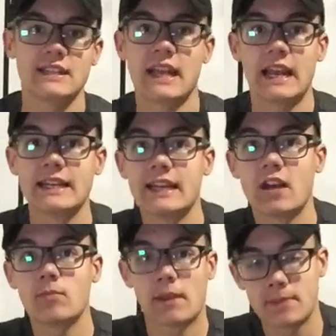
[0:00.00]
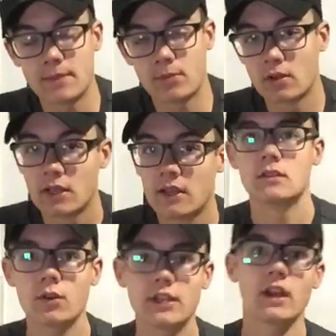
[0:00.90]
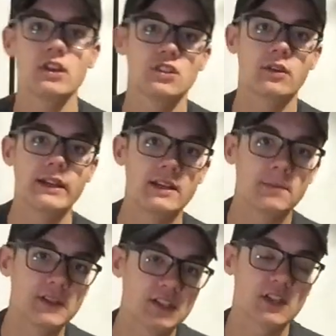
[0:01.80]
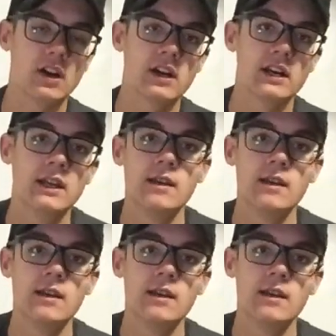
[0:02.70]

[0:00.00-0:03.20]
hey, I need to help my people. Loki also ended up on Sakaar,